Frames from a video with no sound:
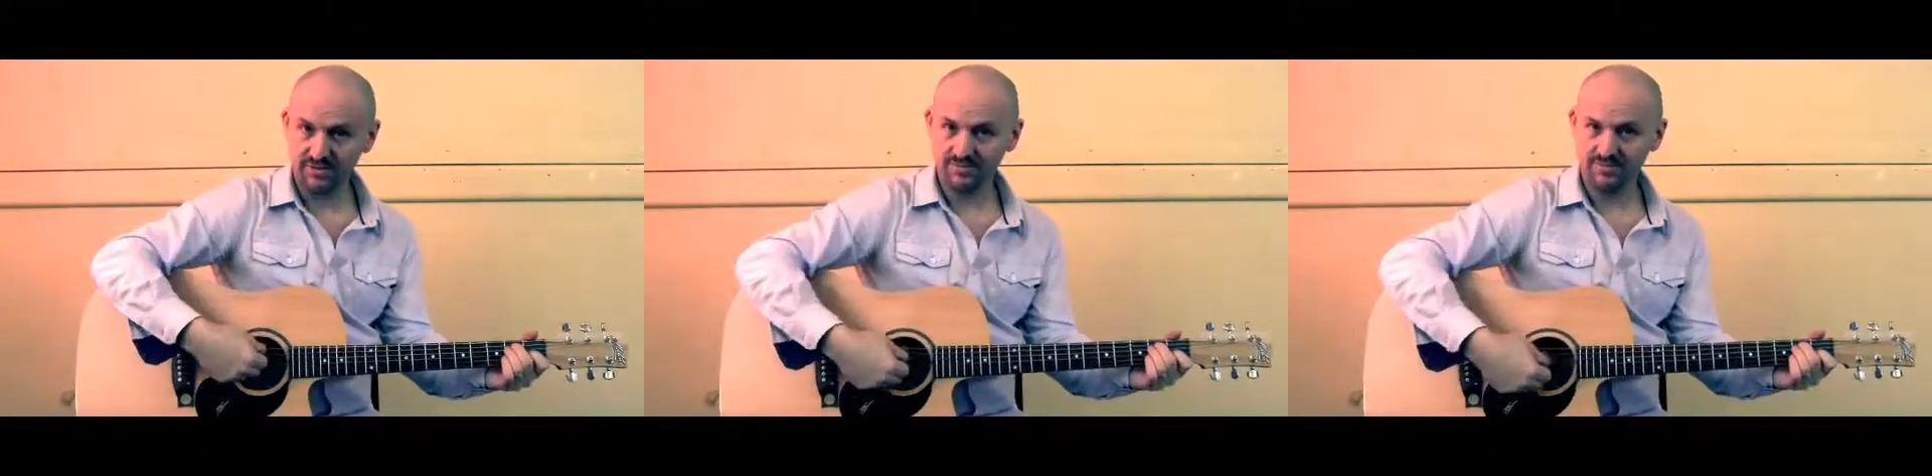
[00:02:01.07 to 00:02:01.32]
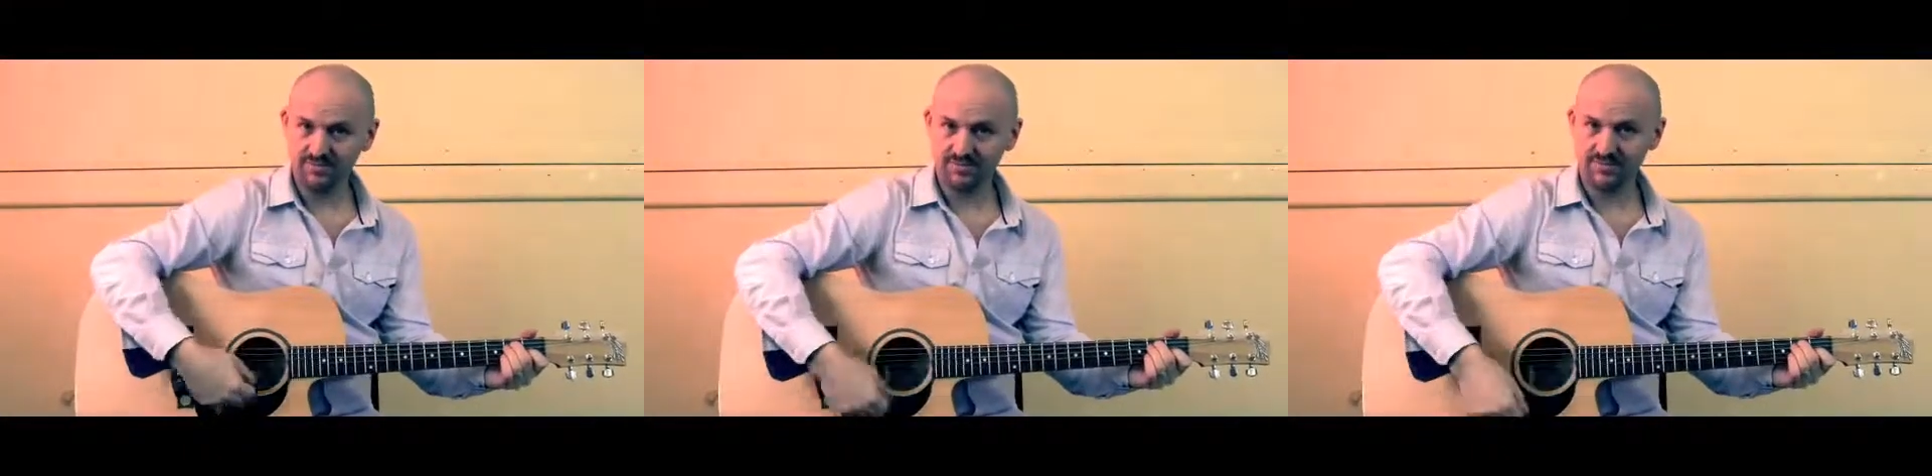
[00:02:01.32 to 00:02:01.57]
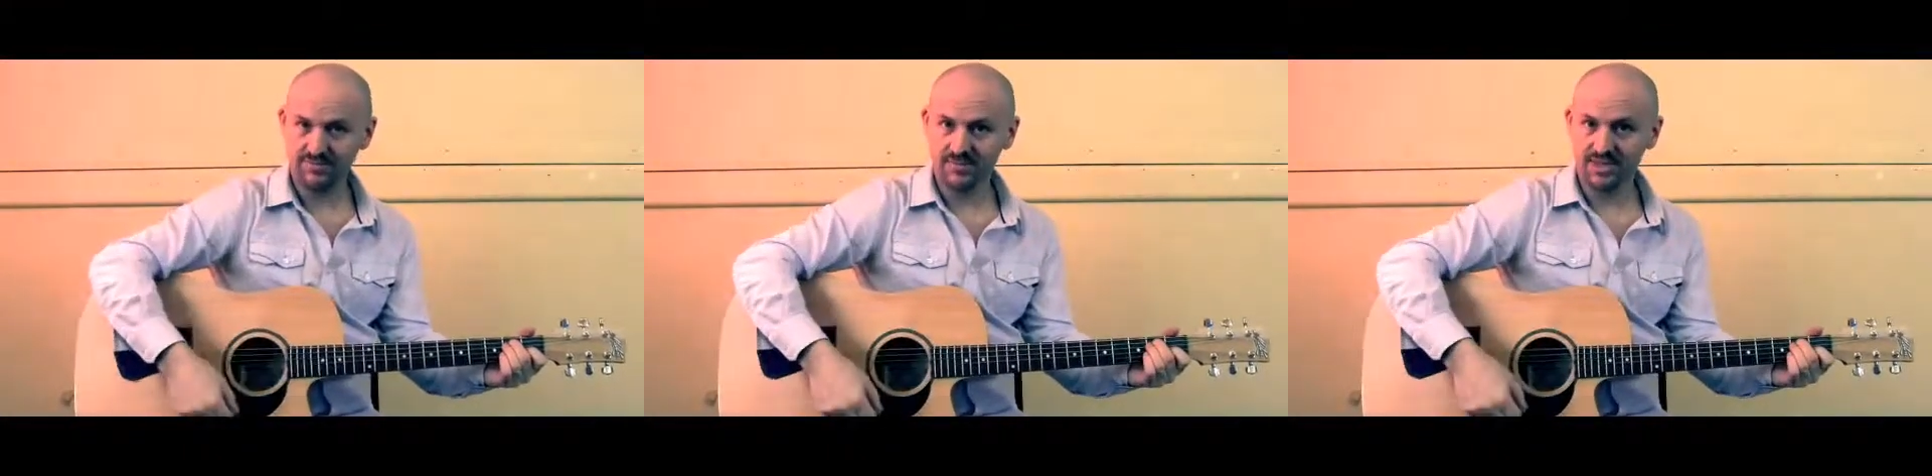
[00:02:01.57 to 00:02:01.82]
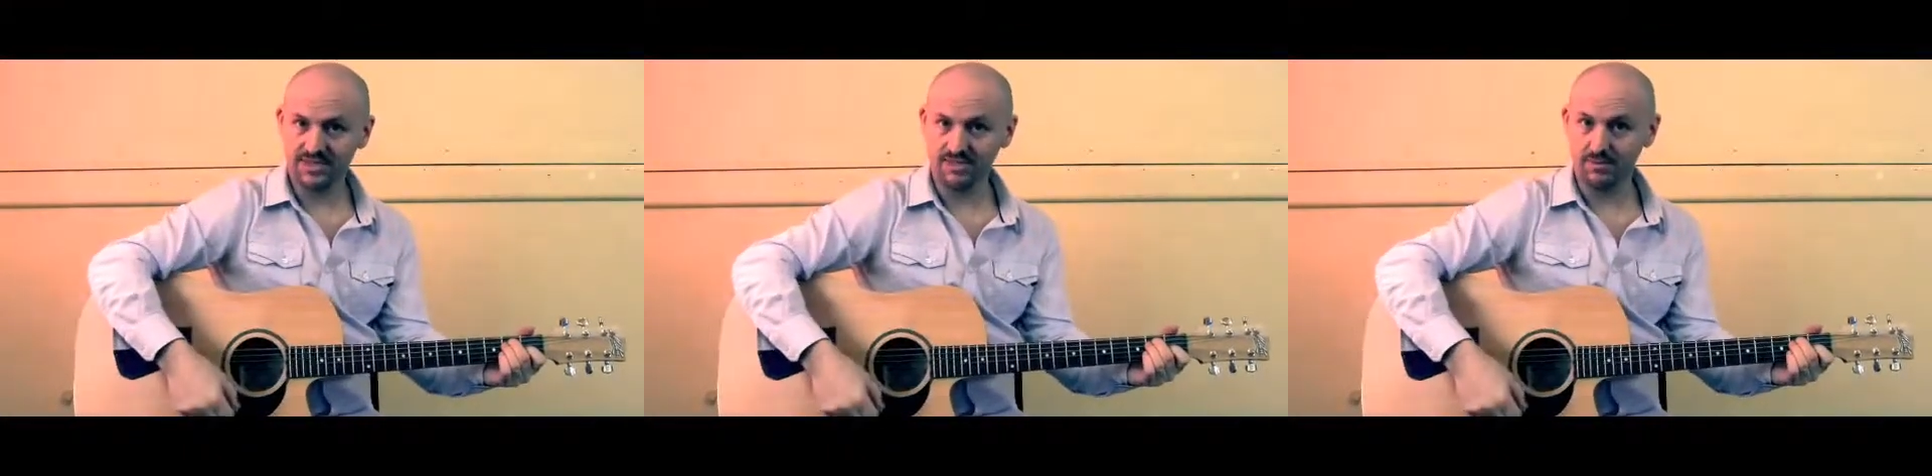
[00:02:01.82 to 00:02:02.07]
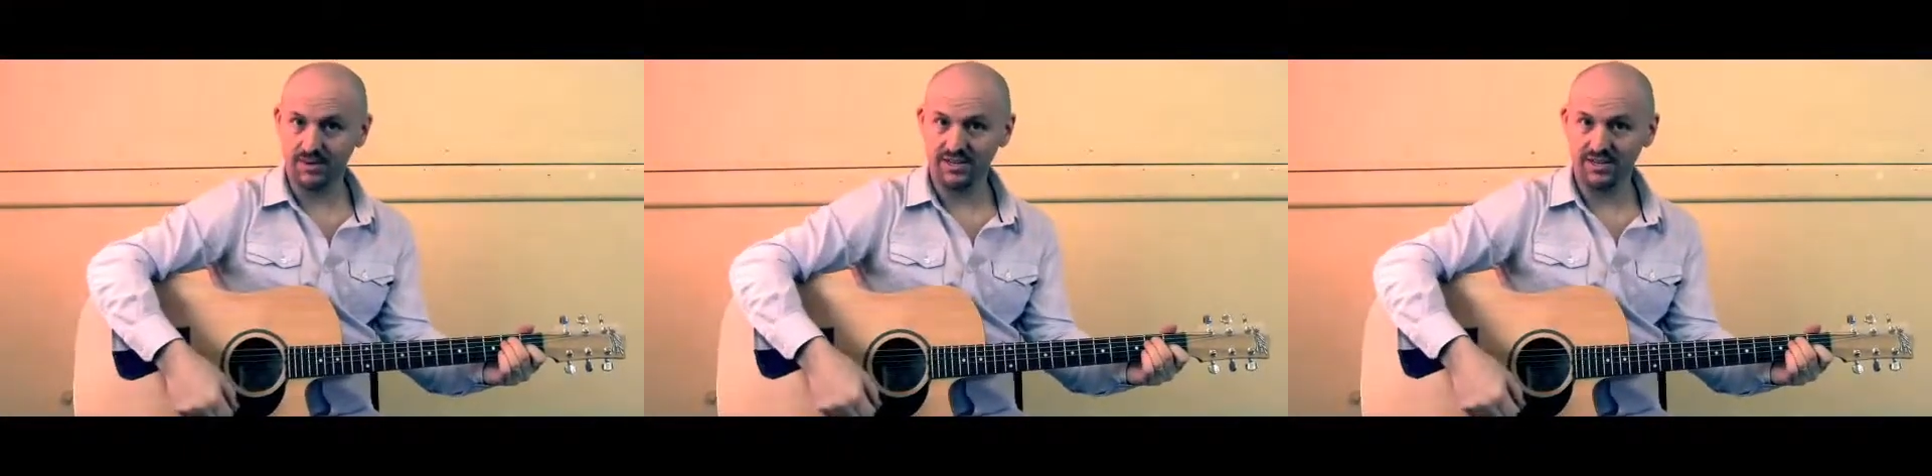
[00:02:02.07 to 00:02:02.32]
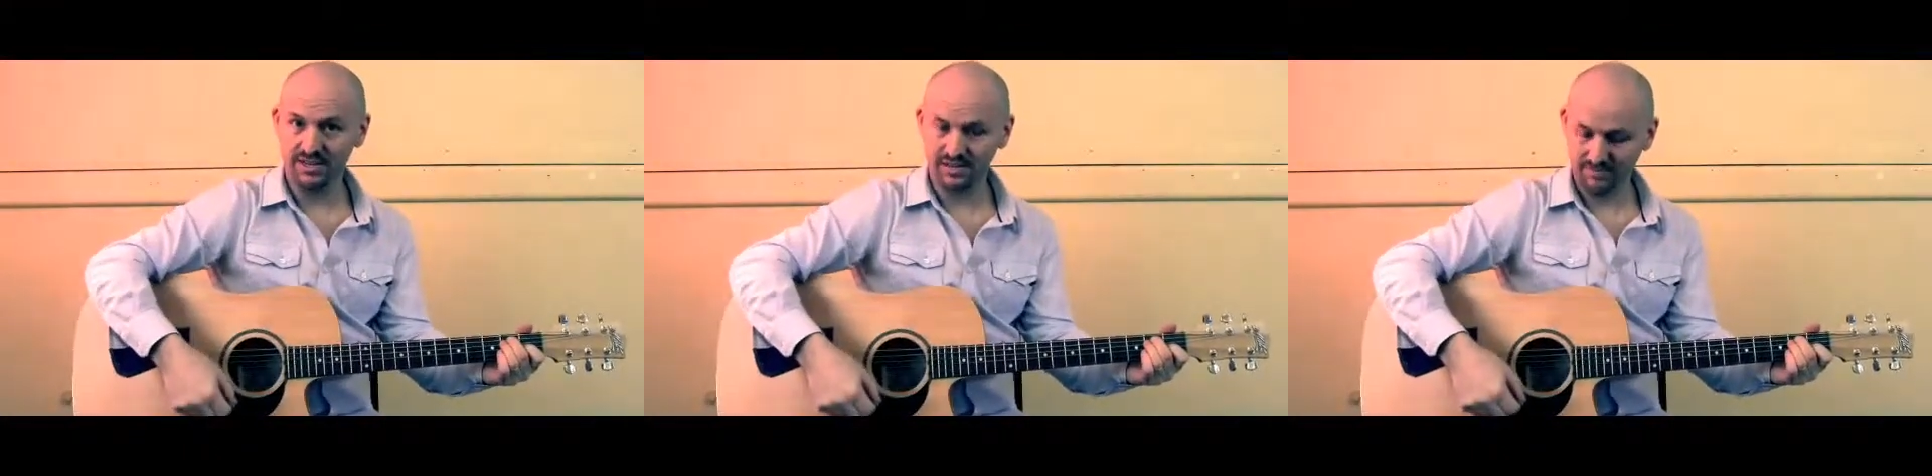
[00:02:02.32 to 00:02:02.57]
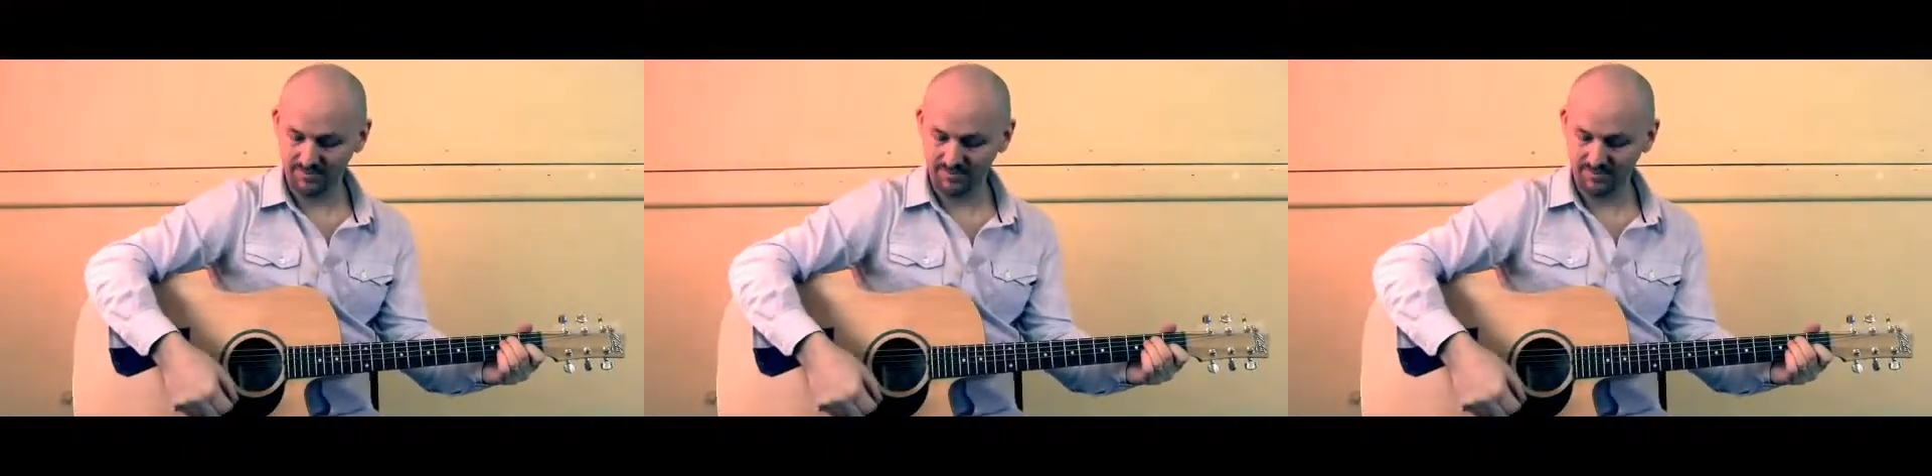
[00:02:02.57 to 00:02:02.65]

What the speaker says: That's the main thing.